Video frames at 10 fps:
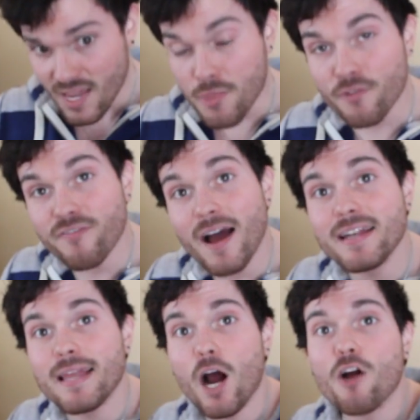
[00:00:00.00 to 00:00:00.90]
and they're
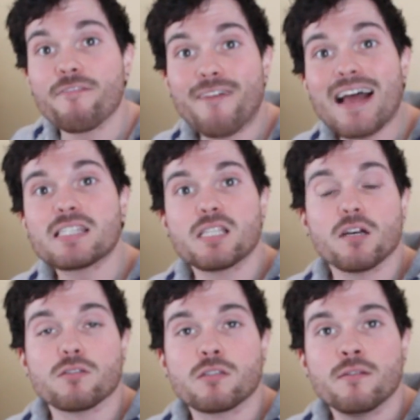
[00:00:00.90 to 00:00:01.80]
finding that our fat
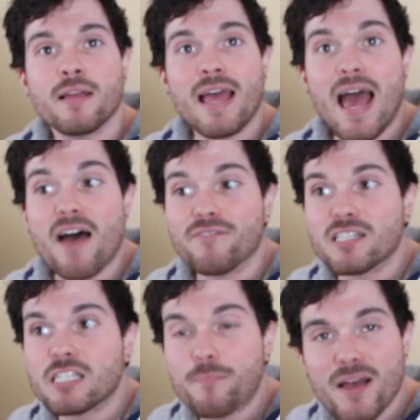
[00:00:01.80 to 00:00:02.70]
cells have
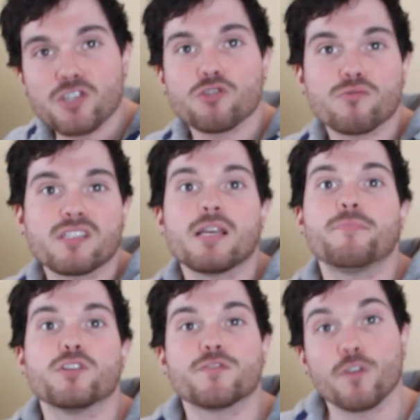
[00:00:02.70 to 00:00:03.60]
special
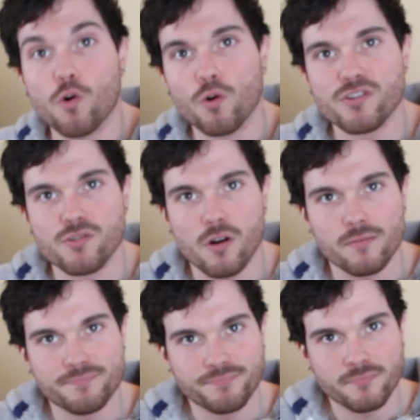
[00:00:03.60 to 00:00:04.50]
receptors for cortisol.
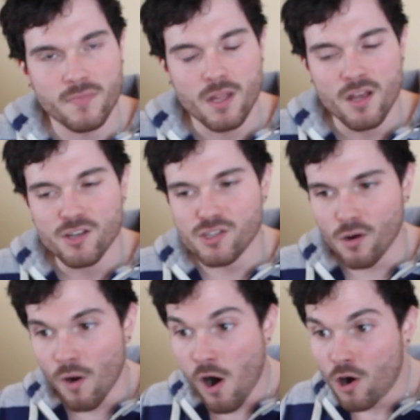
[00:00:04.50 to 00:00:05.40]

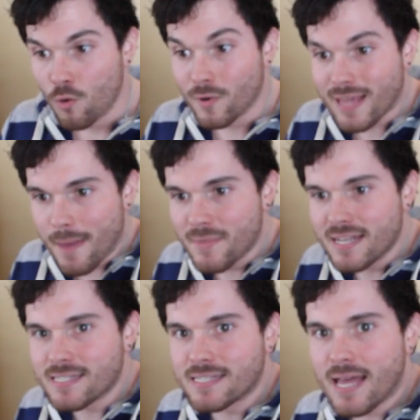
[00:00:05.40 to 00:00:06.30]
So what that
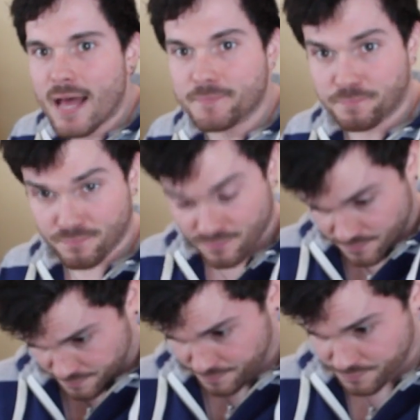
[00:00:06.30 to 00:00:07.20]
means is that
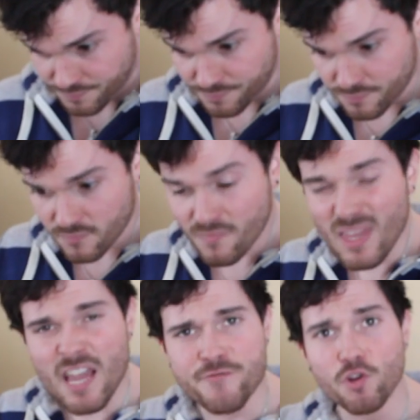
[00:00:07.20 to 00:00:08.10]

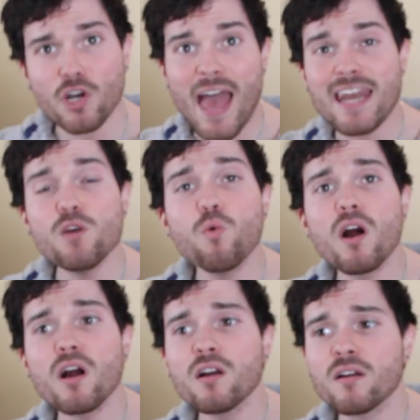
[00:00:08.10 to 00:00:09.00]
if you look
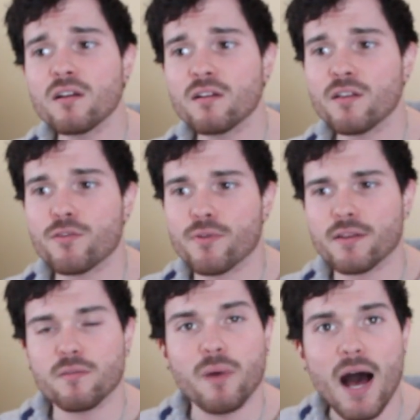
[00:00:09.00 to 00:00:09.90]
anywhere
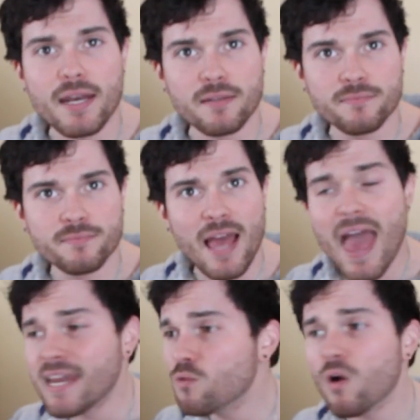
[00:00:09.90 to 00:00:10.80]
throughout the body,
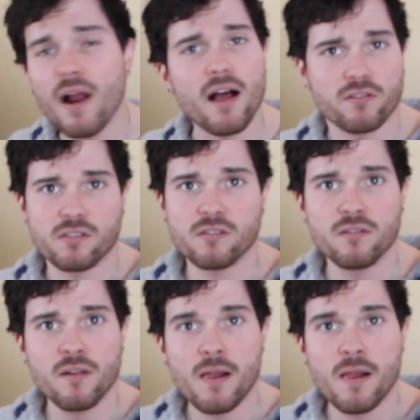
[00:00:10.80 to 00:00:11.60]
anywhere else,